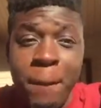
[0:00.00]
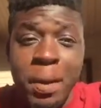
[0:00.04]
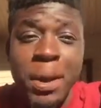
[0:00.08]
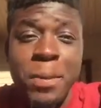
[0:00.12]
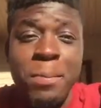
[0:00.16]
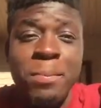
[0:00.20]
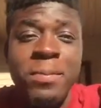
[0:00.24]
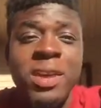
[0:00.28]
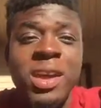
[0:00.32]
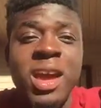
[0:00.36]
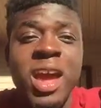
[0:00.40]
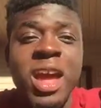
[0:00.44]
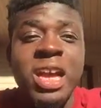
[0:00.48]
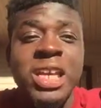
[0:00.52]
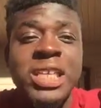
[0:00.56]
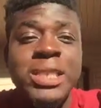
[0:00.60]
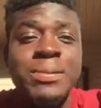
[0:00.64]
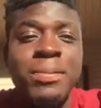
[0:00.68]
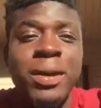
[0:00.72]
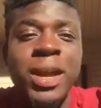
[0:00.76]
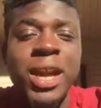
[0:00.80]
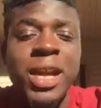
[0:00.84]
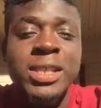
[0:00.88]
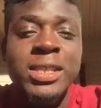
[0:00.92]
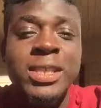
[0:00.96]
NBA is
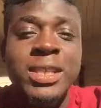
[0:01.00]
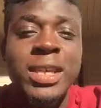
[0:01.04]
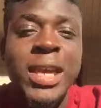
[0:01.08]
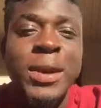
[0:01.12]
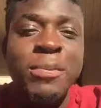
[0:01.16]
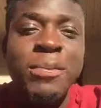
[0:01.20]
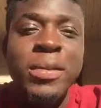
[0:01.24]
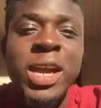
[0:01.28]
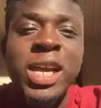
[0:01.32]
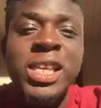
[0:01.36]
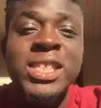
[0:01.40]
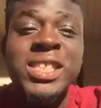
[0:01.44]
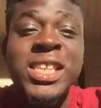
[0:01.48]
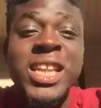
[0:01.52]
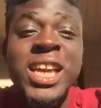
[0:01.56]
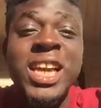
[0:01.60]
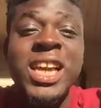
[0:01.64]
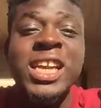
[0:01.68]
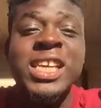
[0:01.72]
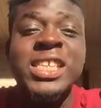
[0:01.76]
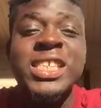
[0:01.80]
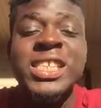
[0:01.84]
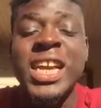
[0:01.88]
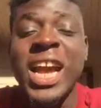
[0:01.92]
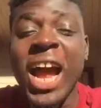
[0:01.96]
back today, man.
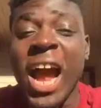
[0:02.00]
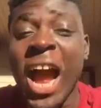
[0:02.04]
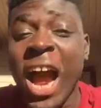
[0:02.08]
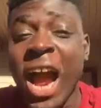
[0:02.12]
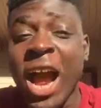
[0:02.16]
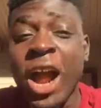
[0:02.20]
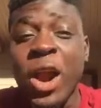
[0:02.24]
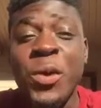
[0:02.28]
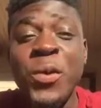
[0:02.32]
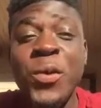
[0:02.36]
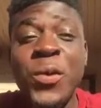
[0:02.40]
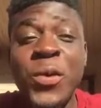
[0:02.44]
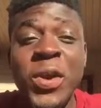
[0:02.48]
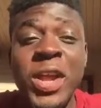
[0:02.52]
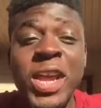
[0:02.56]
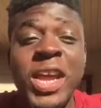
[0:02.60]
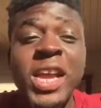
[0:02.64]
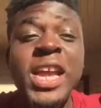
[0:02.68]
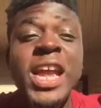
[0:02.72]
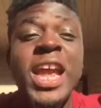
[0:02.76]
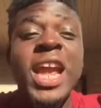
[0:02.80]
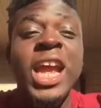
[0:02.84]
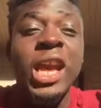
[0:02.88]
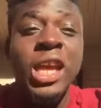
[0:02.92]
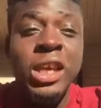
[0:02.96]
Today is
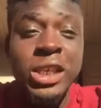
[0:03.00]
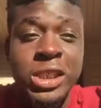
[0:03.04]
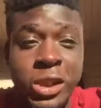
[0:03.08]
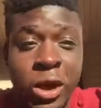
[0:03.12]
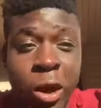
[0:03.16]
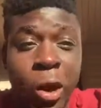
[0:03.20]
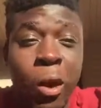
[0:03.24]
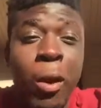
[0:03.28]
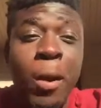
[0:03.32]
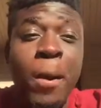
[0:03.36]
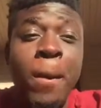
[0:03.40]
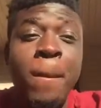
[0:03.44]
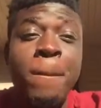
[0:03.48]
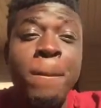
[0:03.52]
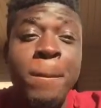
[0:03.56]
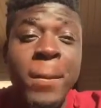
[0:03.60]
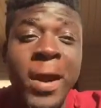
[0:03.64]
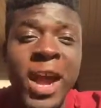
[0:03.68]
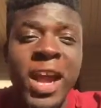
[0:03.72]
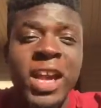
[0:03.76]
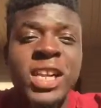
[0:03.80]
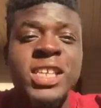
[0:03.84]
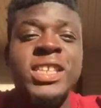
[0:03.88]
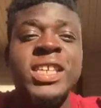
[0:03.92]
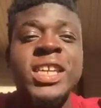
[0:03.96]
Kyrie is going
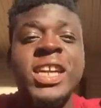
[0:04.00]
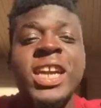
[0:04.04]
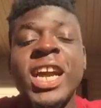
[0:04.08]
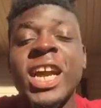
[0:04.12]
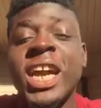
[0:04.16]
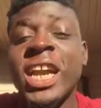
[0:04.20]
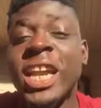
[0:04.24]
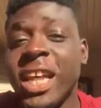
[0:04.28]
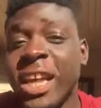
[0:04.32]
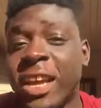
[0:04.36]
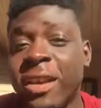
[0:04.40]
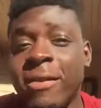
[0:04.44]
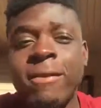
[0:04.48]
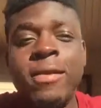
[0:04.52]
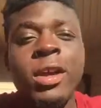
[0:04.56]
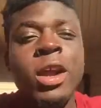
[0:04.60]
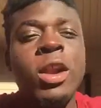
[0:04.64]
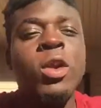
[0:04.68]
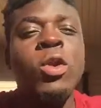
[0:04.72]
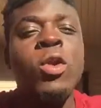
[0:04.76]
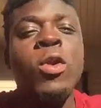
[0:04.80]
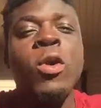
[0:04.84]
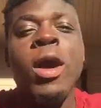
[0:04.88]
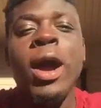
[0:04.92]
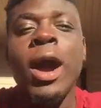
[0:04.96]
back to
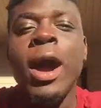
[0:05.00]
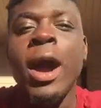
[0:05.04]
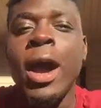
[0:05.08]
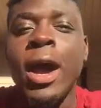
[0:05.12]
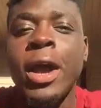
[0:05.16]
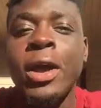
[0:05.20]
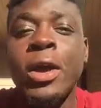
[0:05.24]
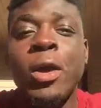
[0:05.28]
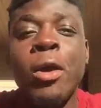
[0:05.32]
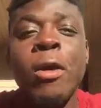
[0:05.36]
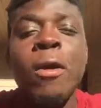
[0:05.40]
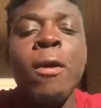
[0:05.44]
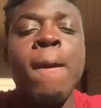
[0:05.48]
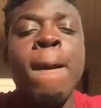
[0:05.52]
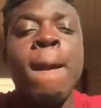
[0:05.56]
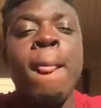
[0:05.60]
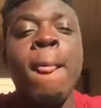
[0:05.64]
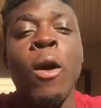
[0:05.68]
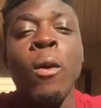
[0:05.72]
Cleveland, Ohio,